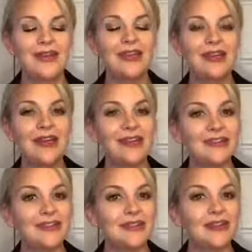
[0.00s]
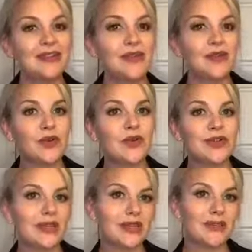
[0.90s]
The ideal is, of course,
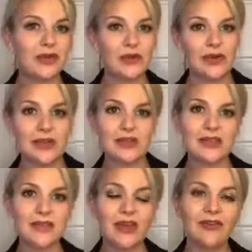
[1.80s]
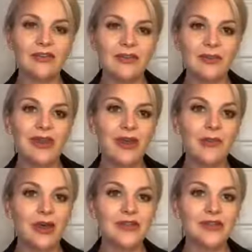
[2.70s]
not to be wearing some heavy-duty makeup
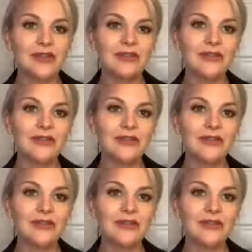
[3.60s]
under